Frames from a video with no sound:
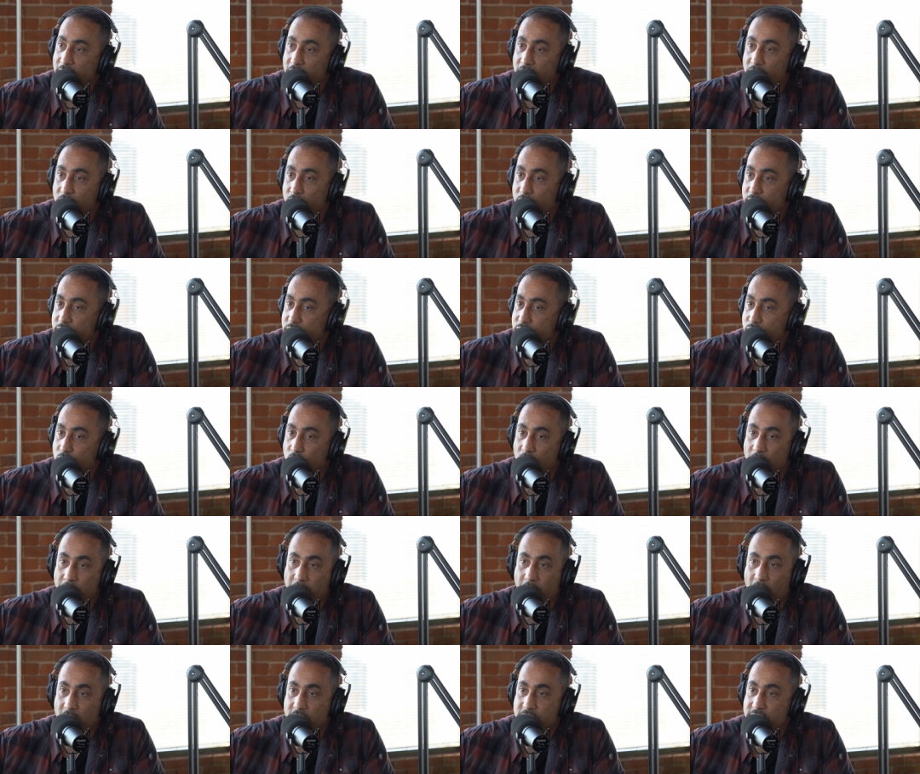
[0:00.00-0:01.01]
It was
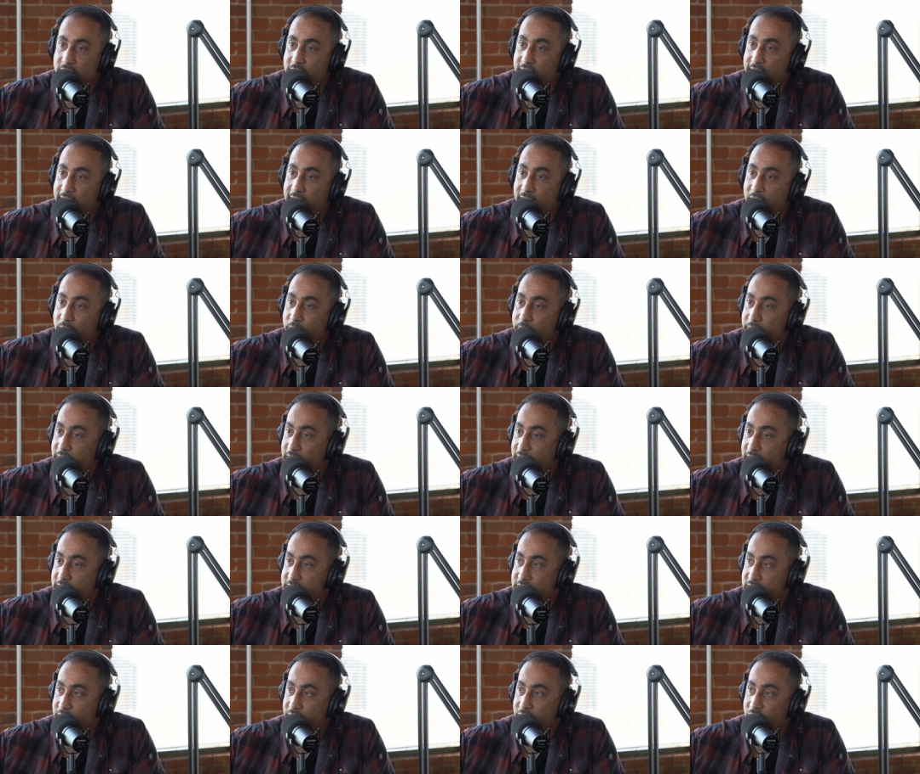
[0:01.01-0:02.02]
one person that helped me
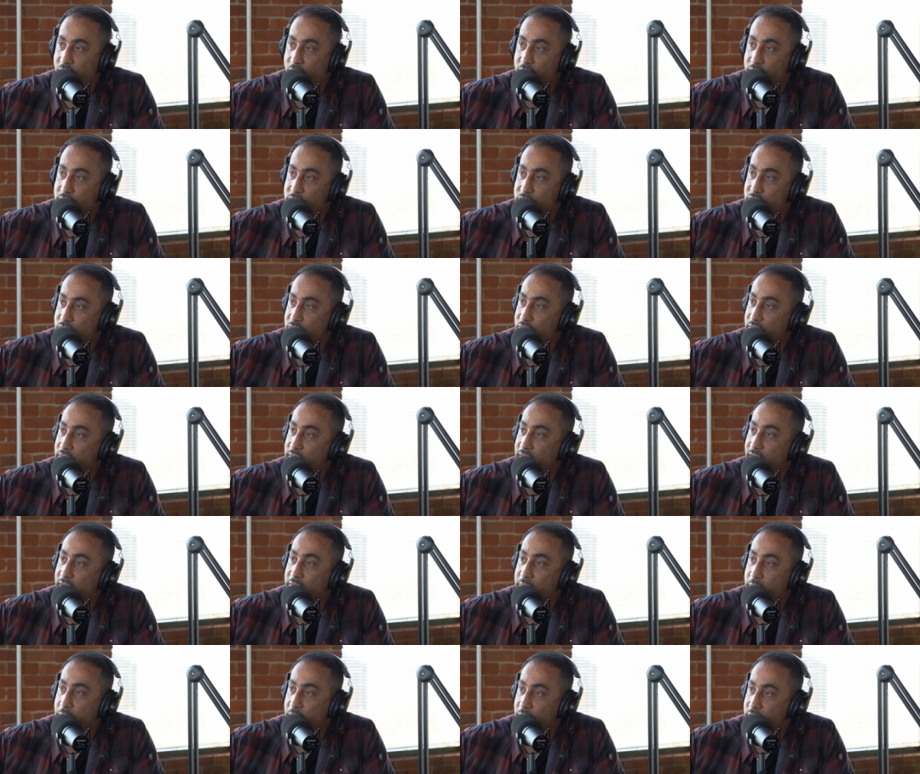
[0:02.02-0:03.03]
get some furniture. The
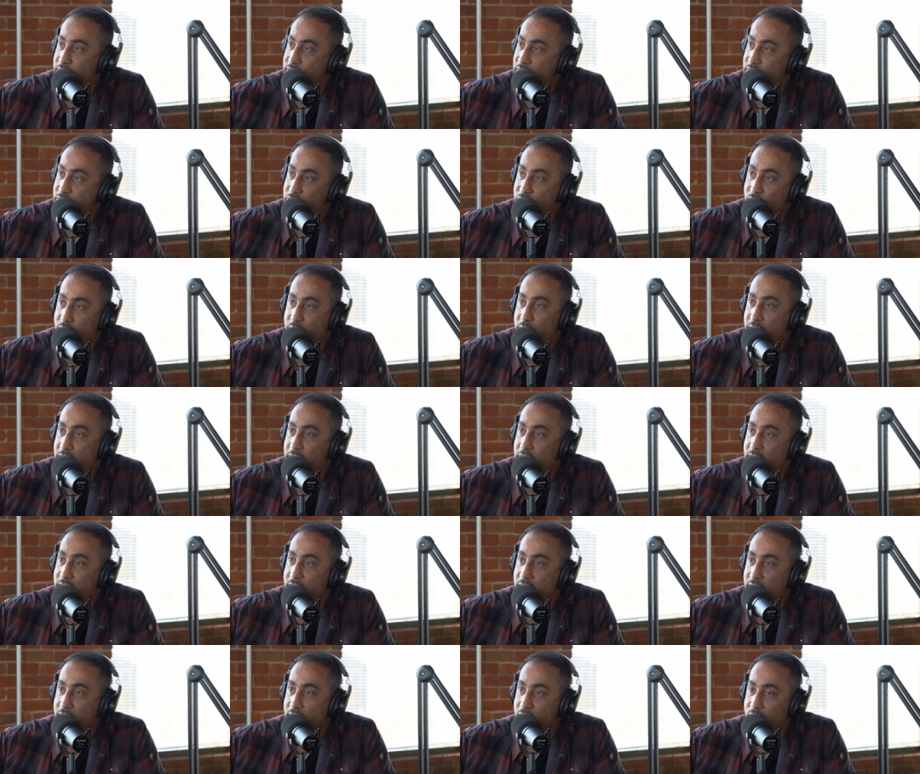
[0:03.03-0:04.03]
other person took me
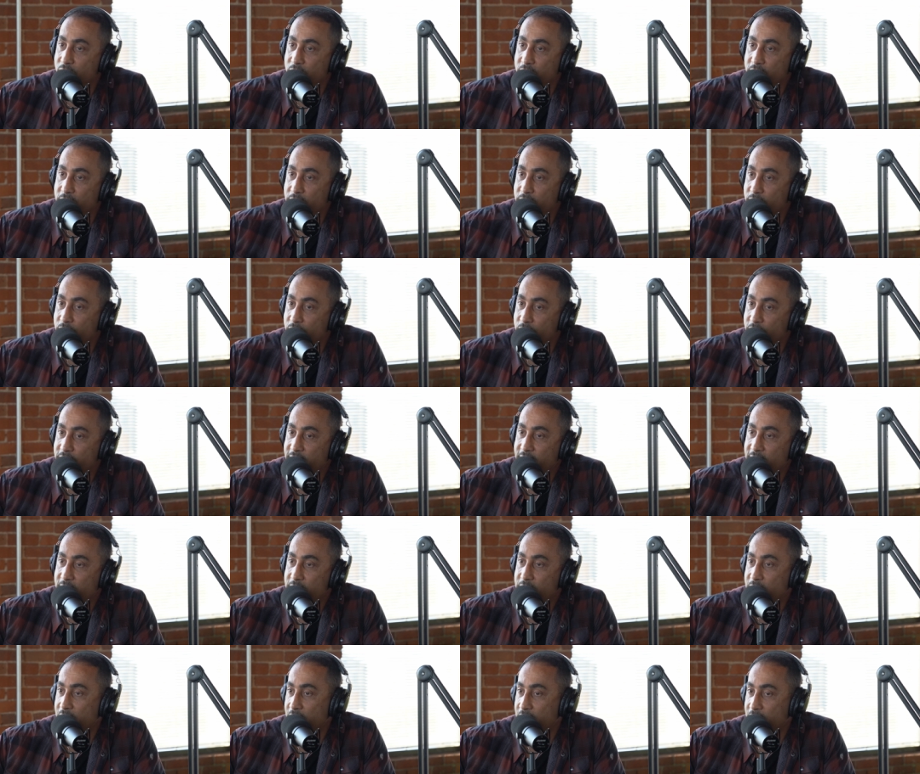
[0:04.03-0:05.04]
with
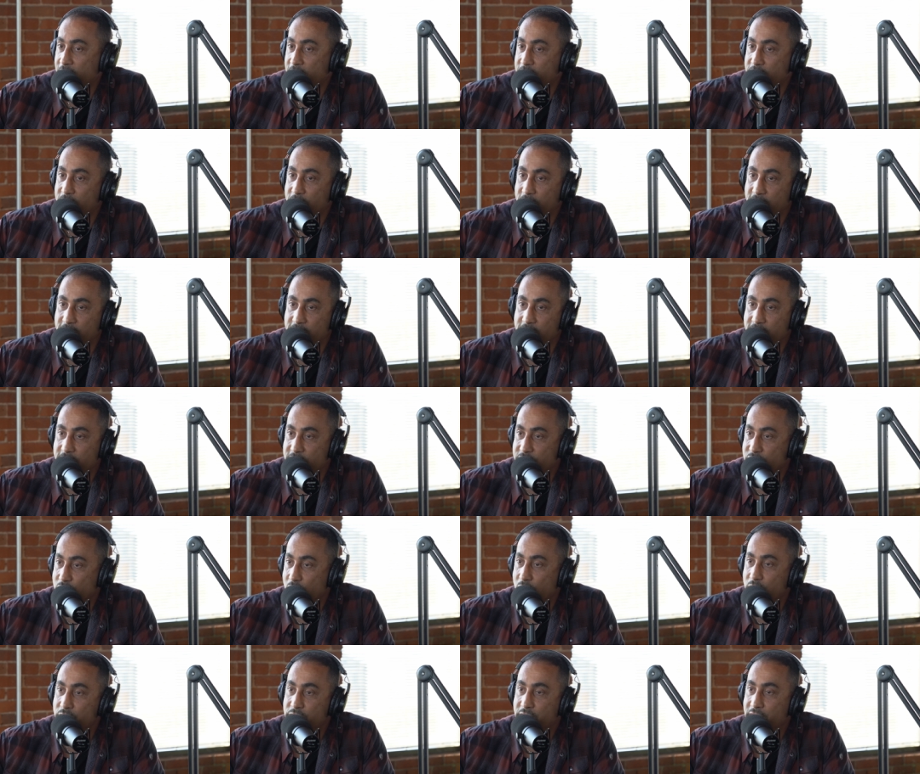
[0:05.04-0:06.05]
him in
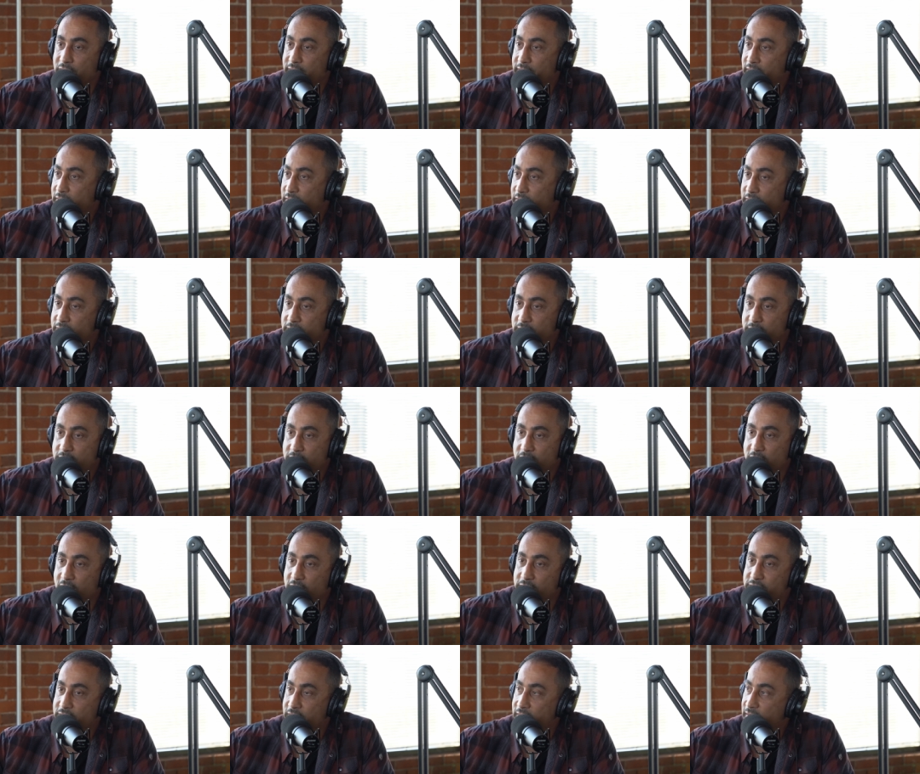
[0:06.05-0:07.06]
his old Lincoln
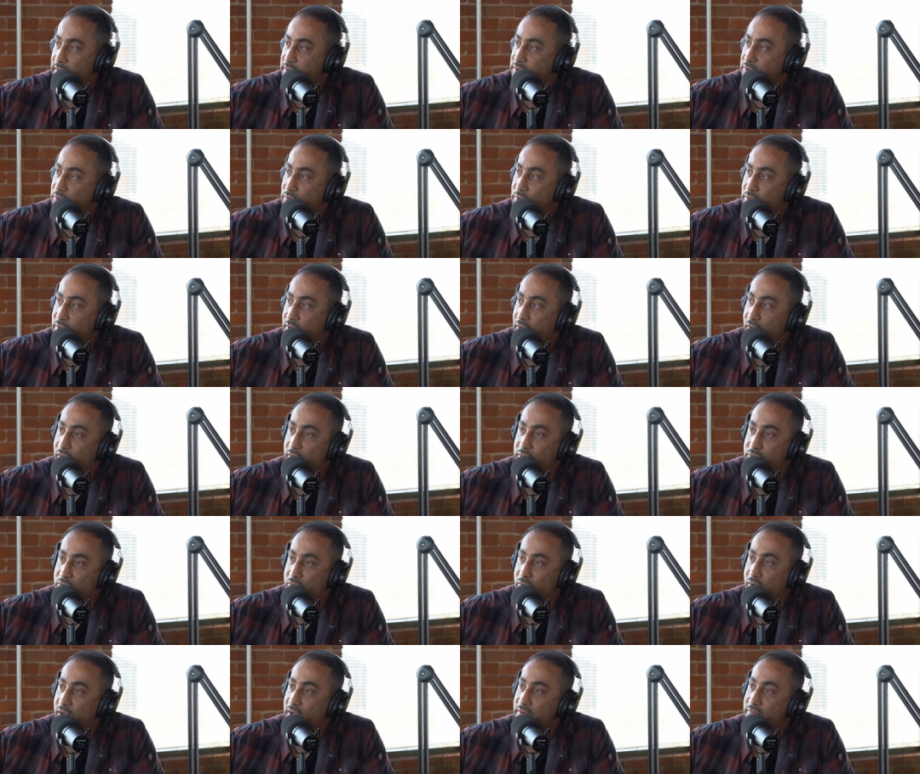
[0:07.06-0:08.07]
Continental car,
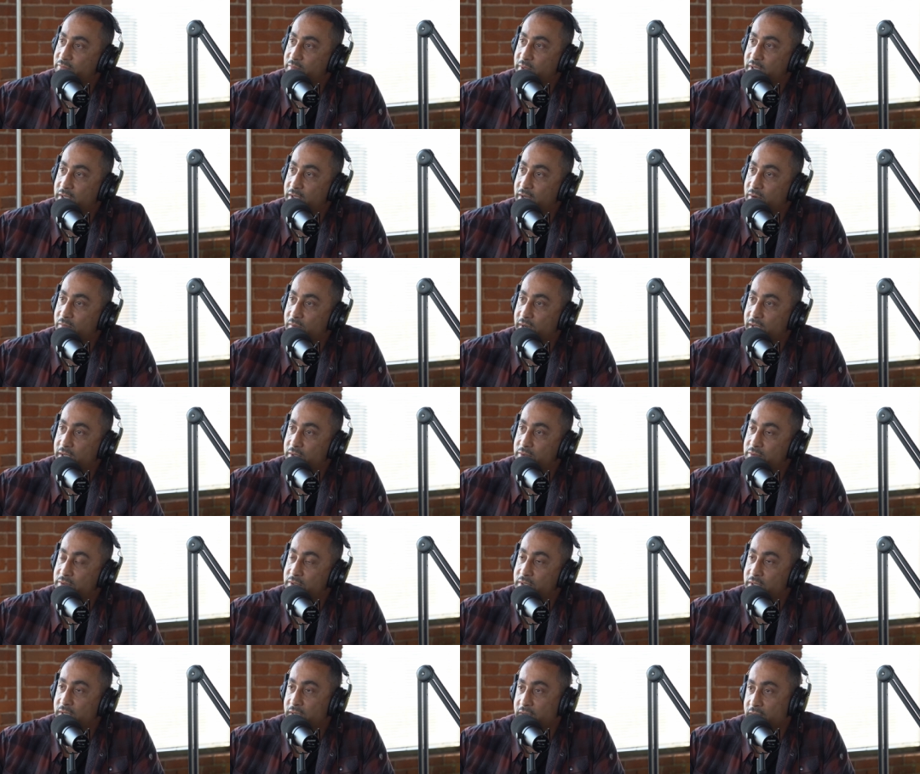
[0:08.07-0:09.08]
drive me around